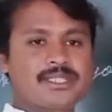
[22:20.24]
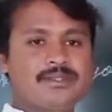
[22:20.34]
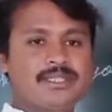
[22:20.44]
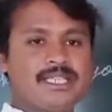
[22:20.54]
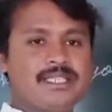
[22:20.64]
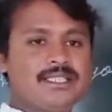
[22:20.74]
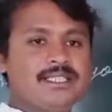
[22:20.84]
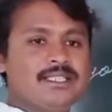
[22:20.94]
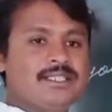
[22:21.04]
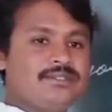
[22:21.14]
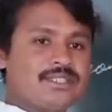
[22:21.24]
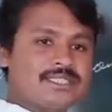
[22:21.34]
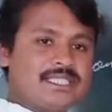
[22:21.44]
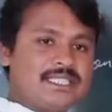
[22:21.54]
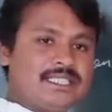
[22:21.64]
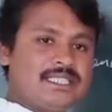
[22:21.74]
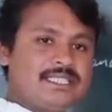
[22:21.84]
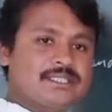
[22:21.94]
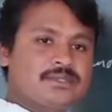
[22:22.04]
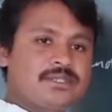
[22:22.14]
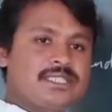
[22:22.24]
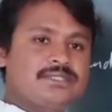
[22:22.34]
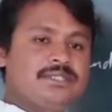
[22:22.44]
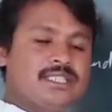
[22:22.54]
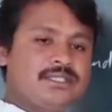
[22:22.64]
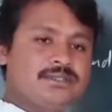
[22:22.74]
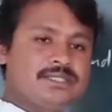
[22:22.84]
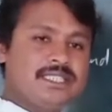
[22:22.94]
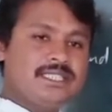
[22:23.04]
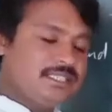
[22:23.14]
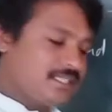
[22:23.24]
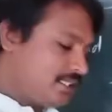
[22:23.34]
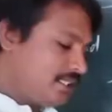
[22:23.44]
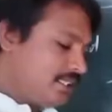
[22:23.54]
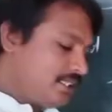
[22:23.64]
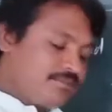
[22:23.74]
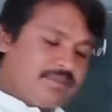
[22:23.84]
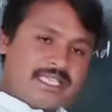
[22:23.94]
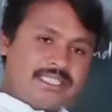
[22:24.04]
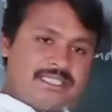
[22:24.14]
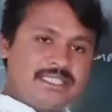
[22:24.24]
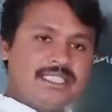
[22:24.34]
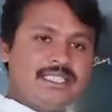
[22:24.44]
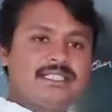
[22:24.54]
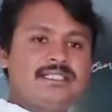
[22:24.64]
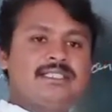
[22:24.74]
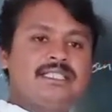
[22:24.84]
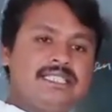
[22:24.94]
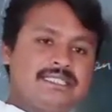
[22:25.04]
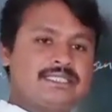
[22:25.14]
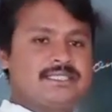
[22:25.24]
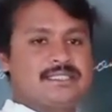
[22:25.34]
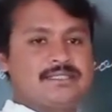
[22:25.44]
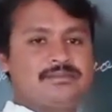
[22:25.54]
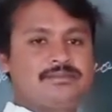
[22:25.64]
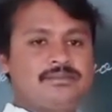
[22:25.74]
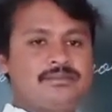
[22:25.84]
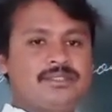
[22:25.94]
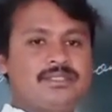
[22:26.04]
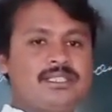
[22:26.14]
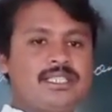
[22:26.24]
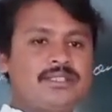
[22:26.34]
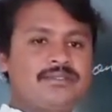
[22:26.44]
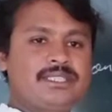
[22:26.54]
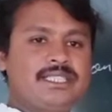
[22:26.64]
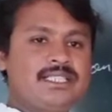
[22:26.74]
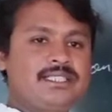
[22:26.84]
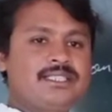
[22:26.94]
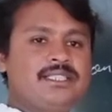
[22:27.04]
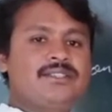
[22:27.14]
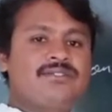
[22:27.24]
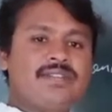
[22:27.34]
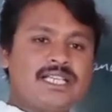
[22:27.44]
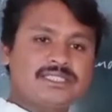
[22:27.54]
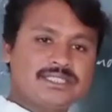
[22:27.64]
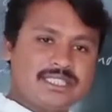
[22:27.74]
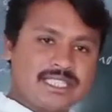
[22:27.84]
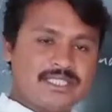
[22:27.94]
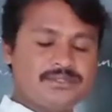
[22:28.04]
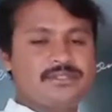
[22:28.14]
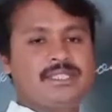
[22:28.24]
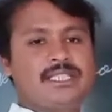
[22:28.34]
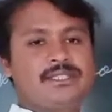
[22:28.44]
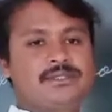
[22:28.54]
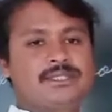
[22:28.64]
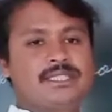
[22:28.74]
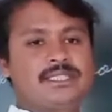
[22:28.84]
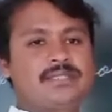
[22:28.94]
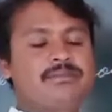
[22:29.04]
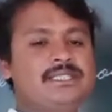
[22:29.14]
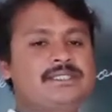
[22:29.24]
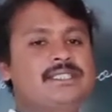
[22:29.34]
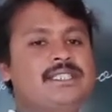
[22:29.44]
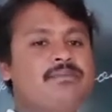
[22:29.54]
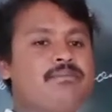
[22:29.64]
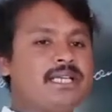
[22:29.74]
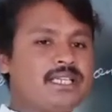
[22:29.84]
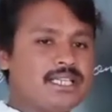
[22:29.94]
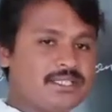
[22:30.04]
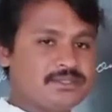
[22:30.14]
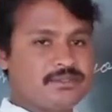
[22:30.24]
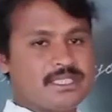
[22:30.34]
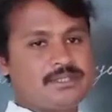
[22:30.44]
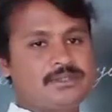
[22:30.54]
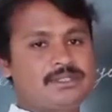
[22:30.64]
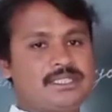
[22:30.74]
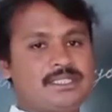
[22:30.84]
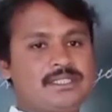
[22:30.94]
Okay, for secondary storage we are using magnetic disks. Along with that, flash drives we are using. That means pen drives we are using.